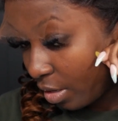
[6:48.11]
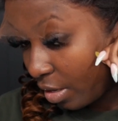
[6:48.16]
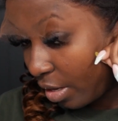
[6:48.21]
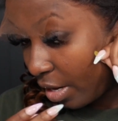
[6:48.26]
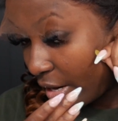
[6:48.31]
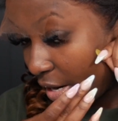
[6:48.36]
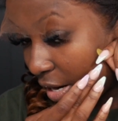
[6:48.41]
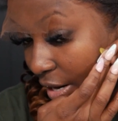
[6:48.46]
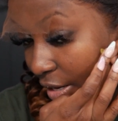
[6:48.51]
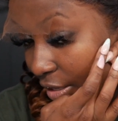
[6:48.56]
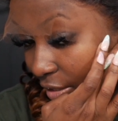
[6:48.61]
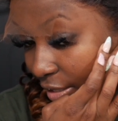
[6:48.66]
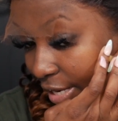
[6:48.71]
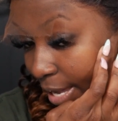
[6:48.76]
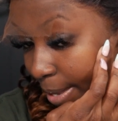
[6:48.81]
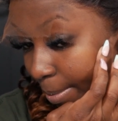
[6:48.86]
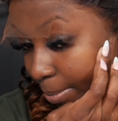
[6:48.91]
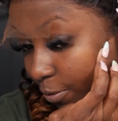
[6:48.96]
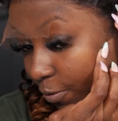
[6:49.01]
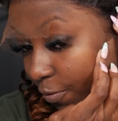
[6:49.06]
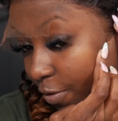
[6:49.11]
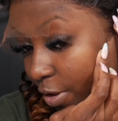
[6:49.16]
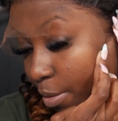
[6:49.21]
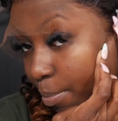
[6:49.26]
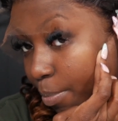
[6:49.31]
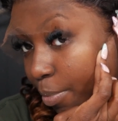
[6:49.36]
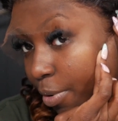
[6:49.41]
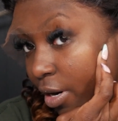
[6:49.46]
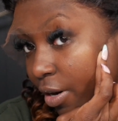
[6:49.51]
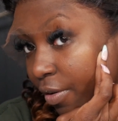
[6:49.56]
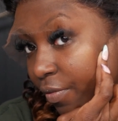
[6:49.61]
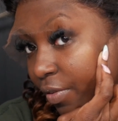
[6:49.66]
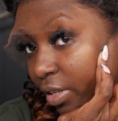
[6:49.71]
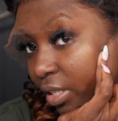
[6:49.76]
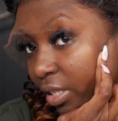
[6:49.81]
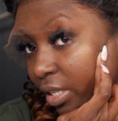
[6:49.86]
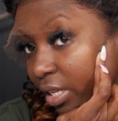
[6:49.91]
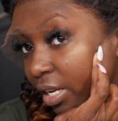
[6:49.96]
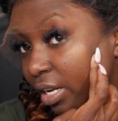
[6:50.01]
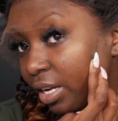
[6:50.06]
your ear tabs fit
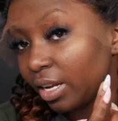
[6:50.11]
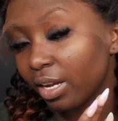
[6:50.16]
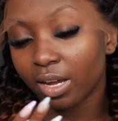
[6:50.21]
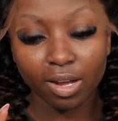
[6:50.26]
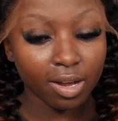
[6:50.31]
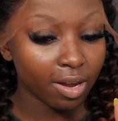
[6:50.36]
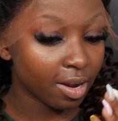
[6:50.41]
perfectly